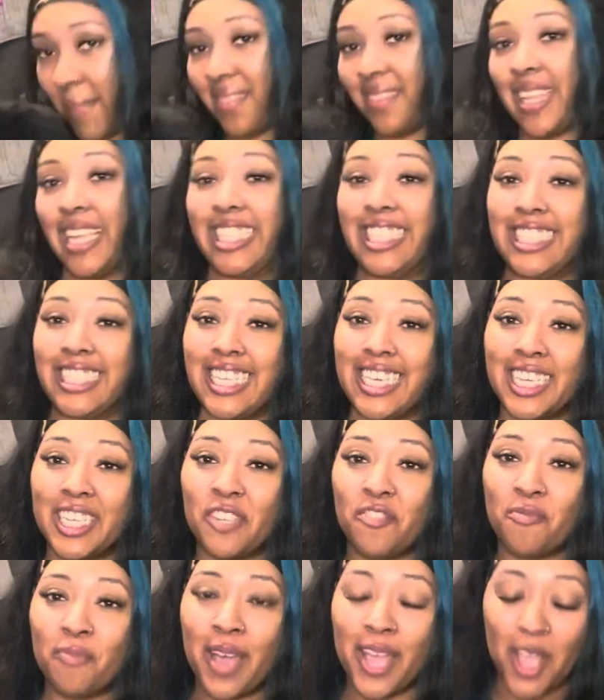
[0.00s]
that's the end
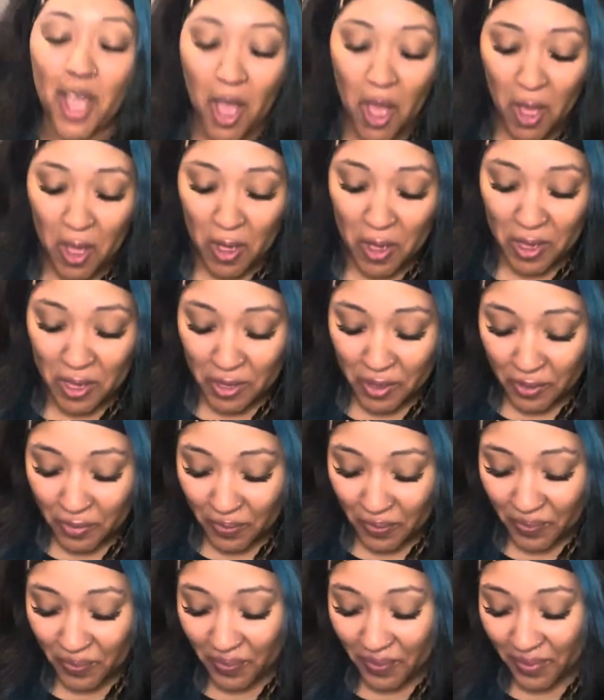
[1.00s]
of my haul.
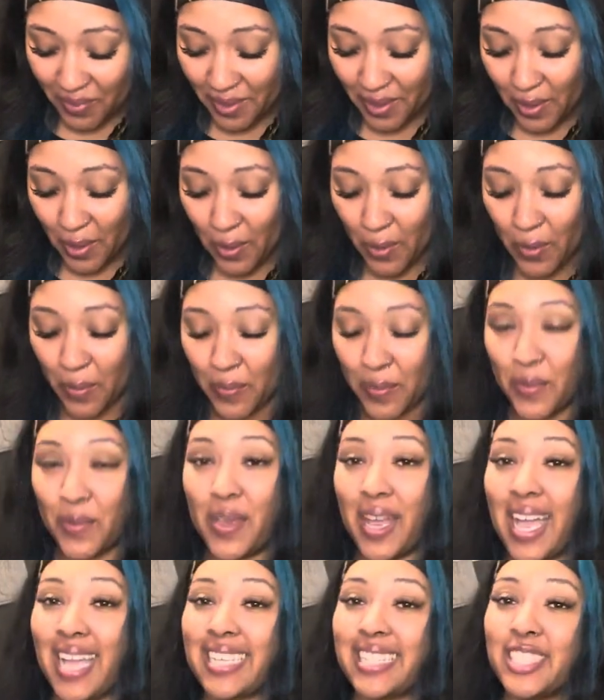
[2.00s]
Hope you
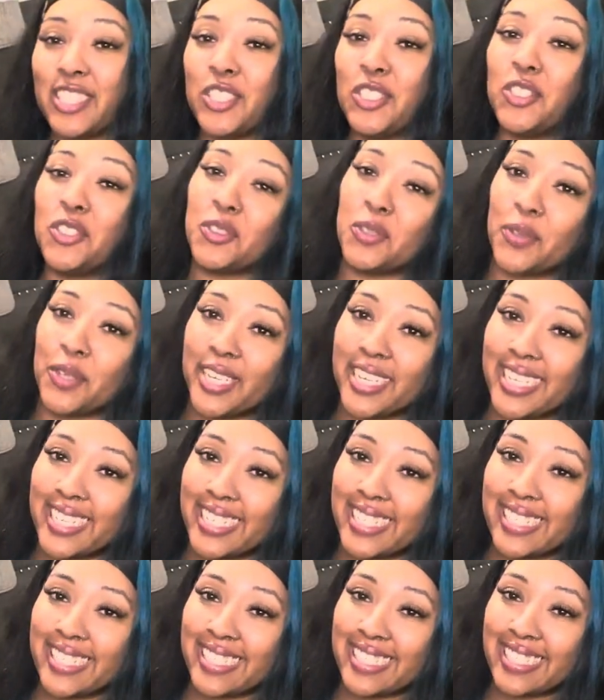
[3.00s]
guys enjoyed
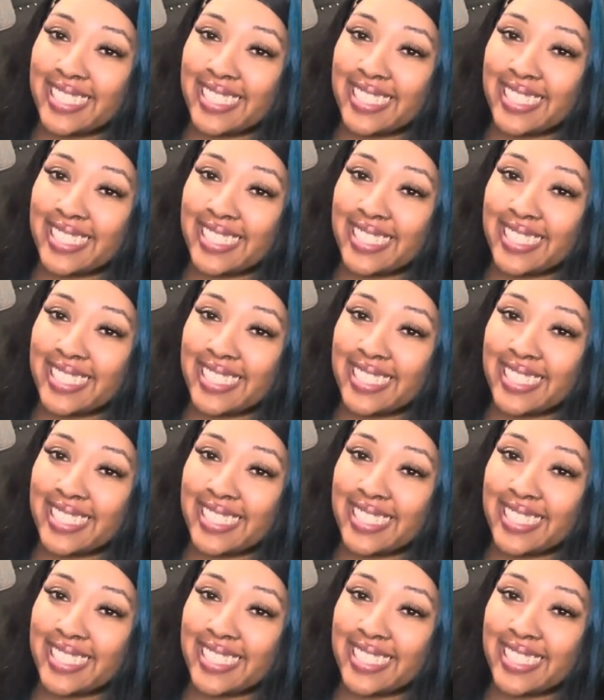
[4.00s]
it.